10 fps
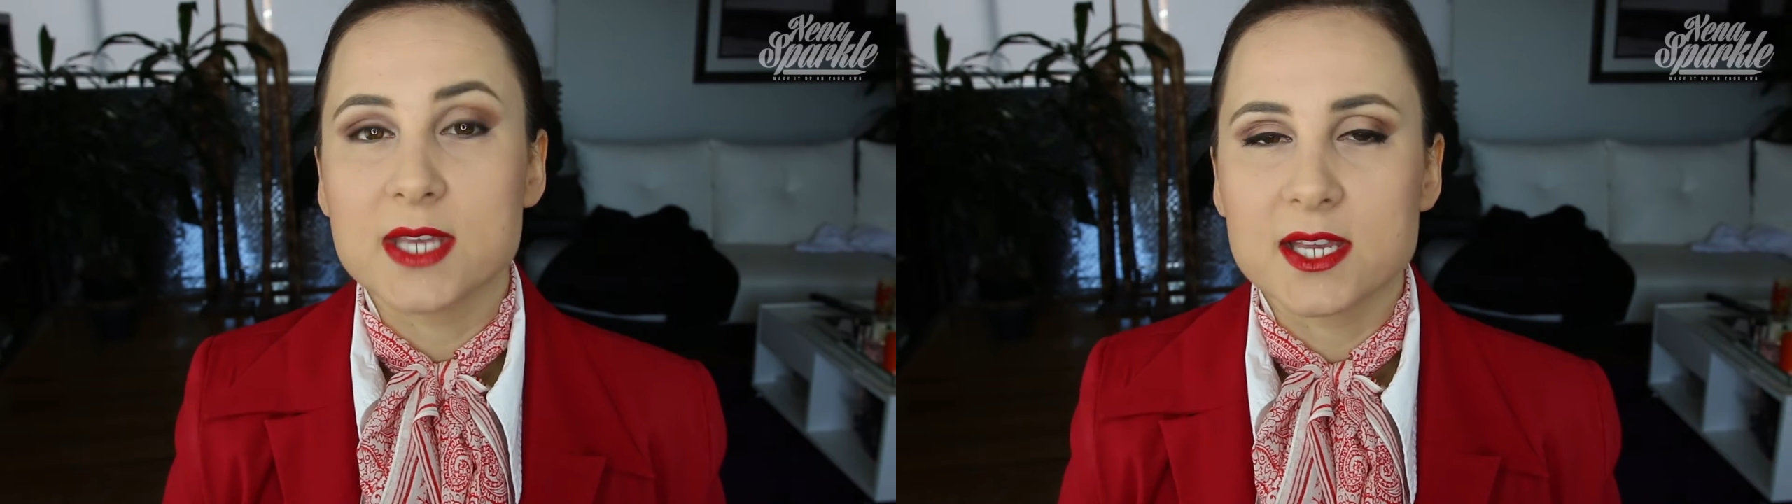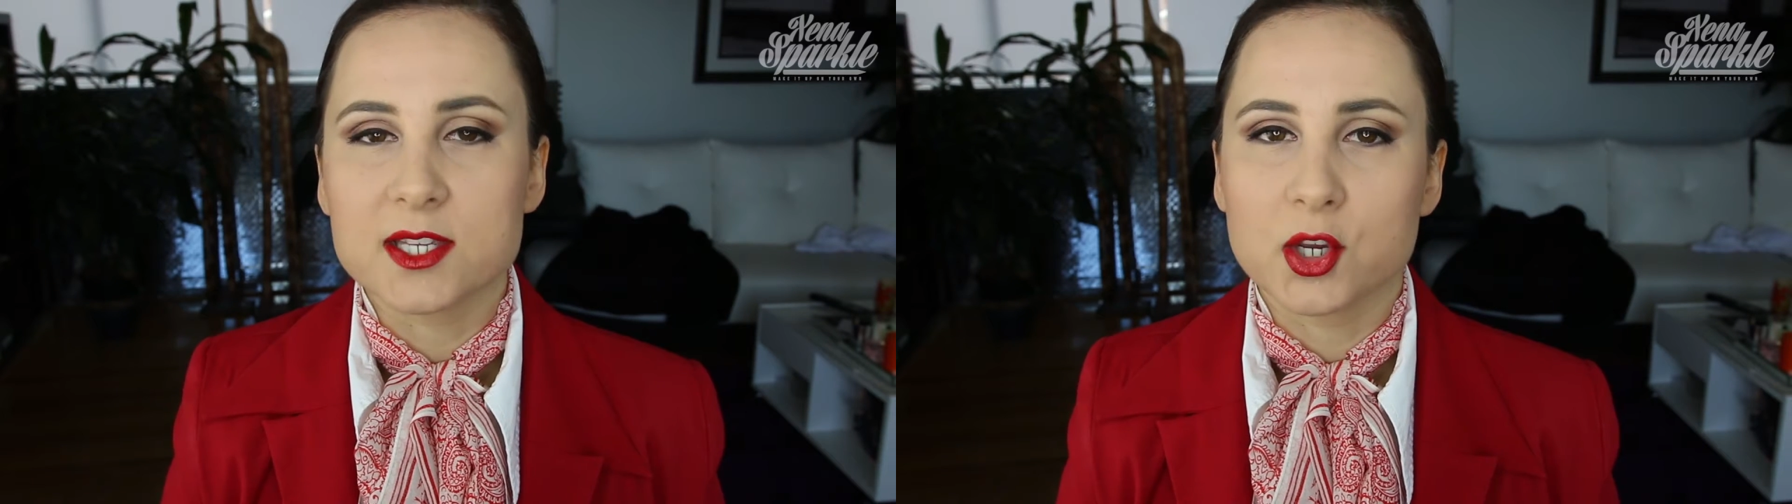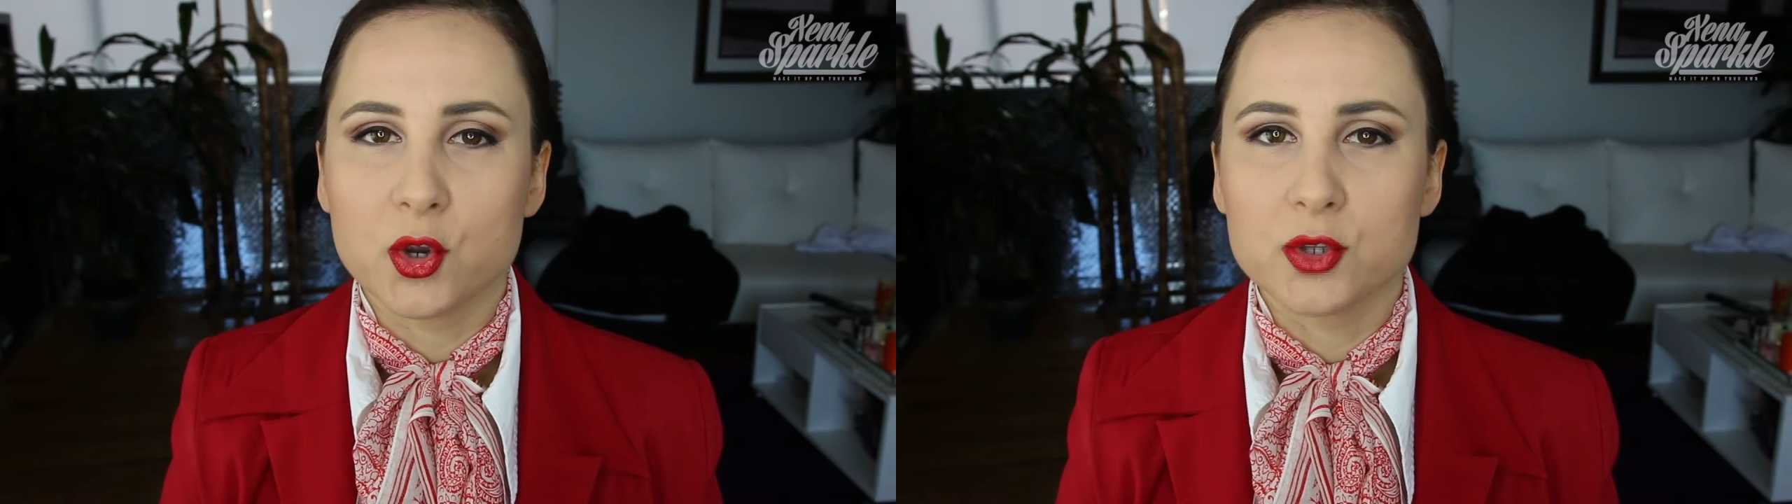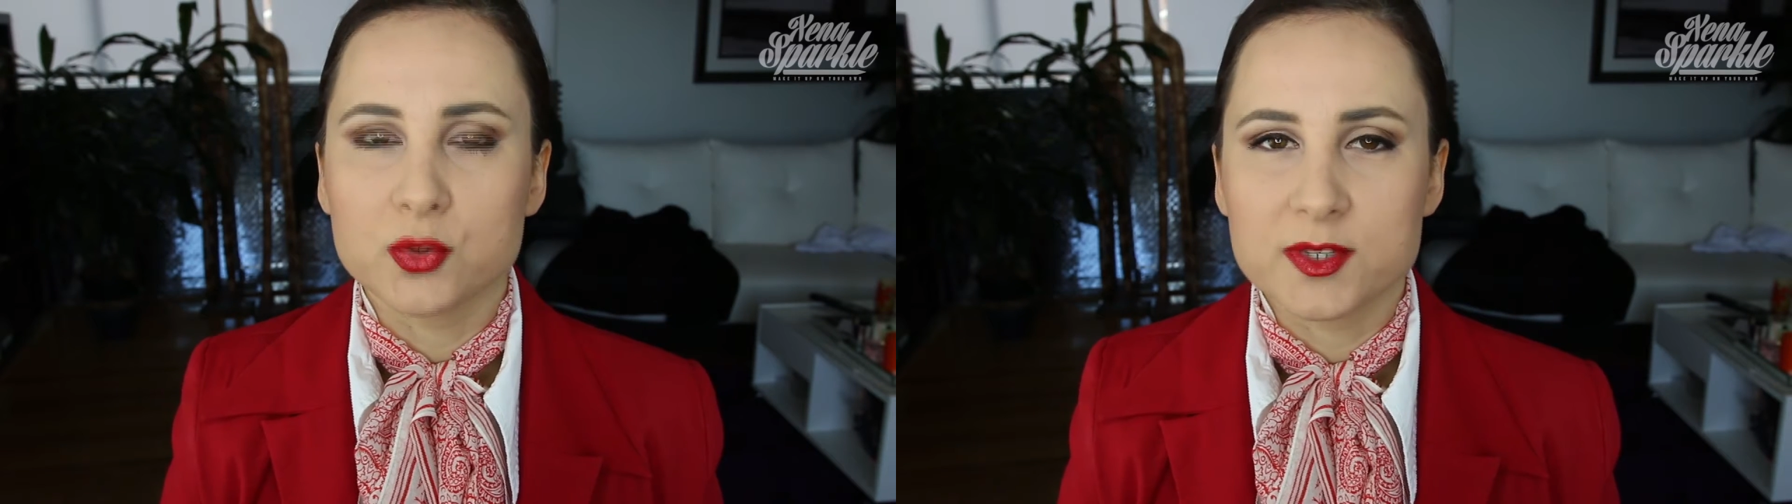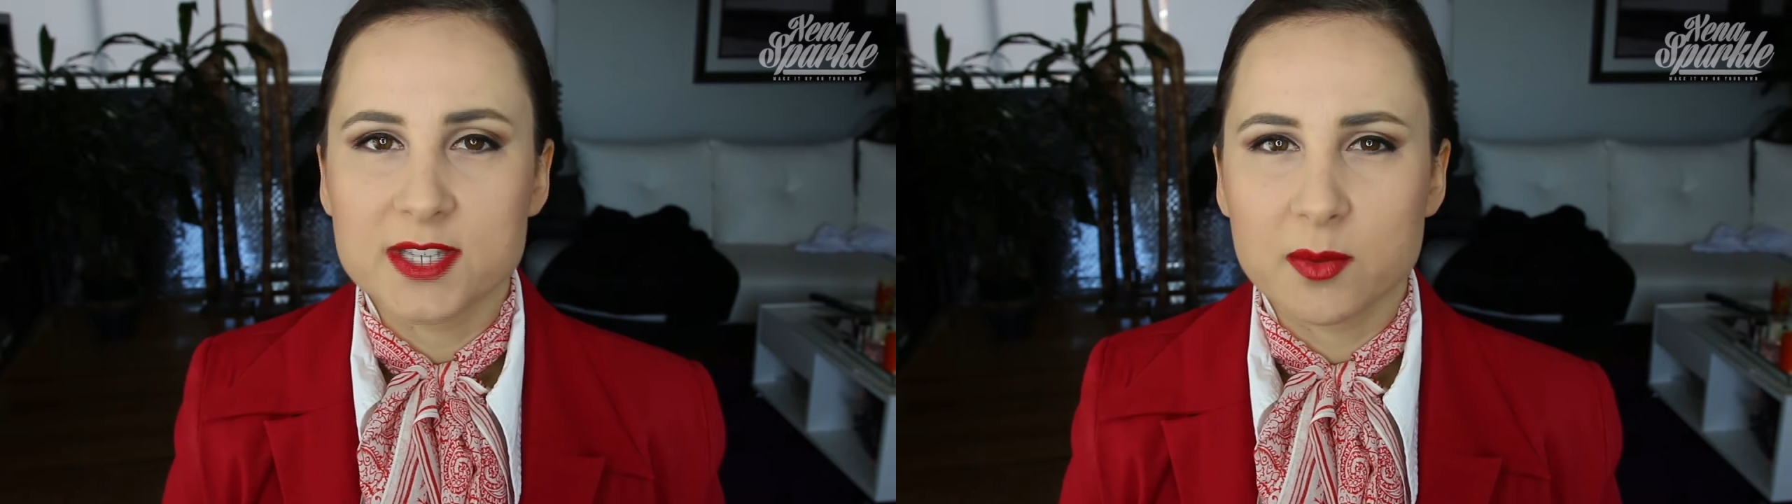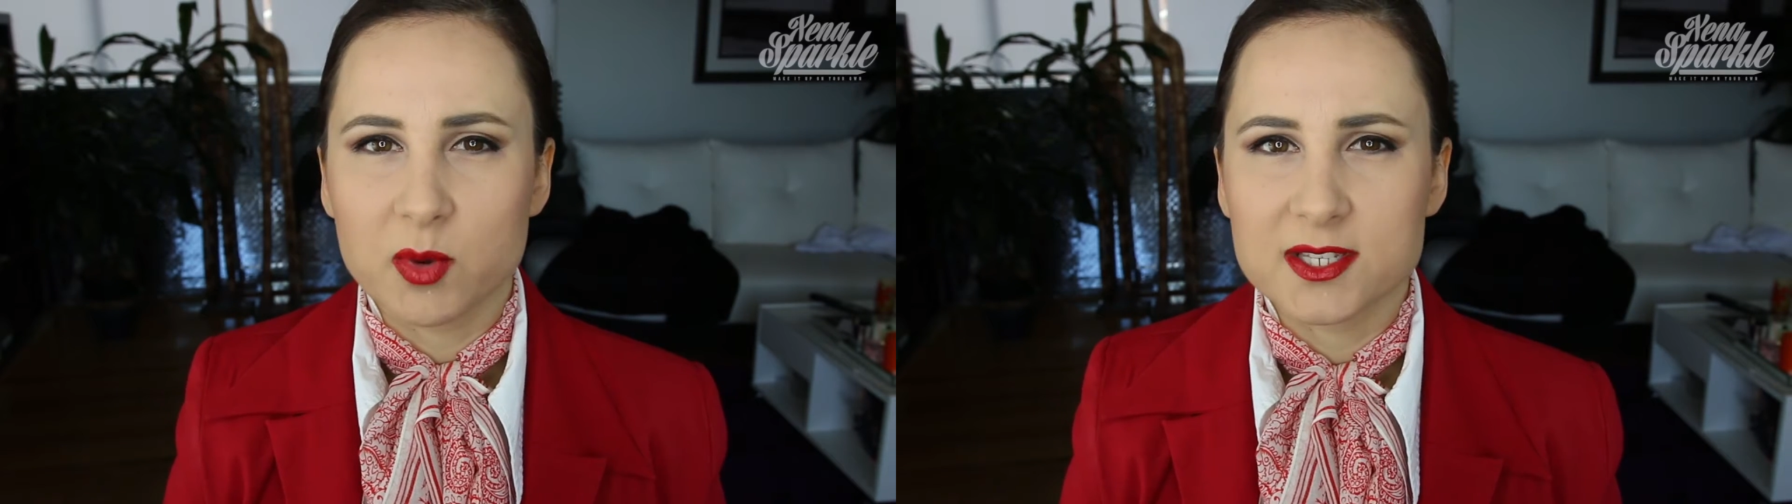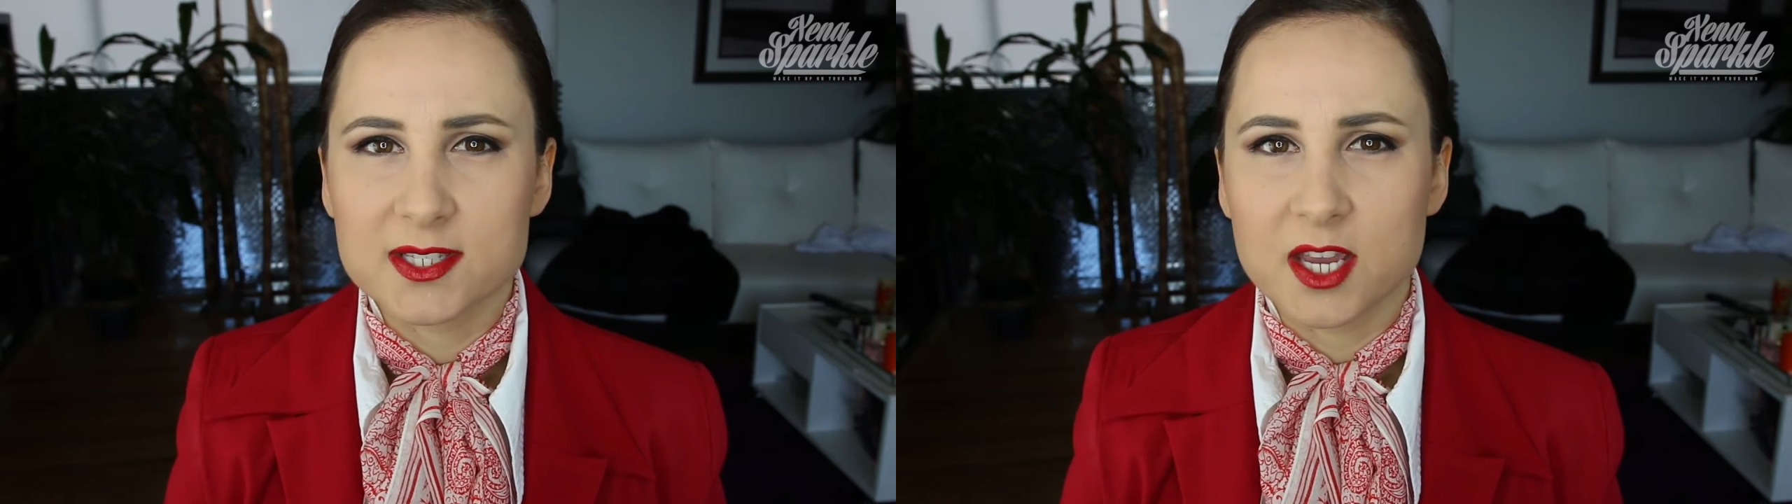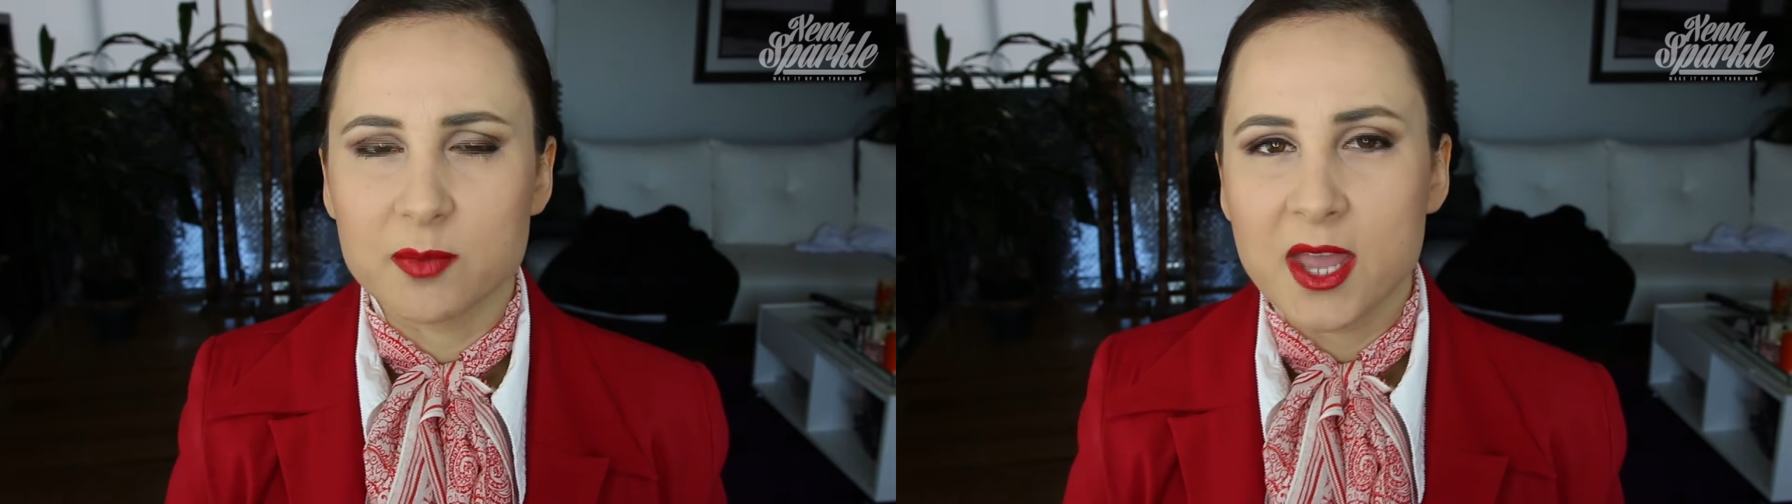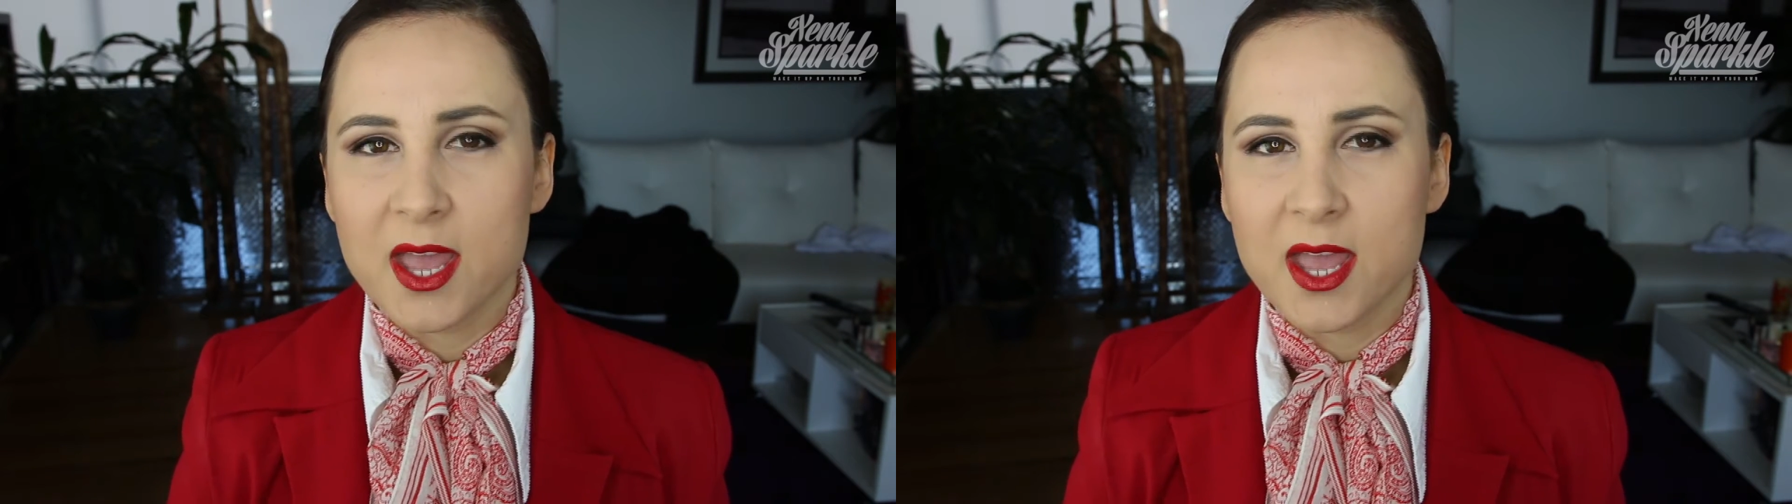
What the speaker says: as I go through step by step.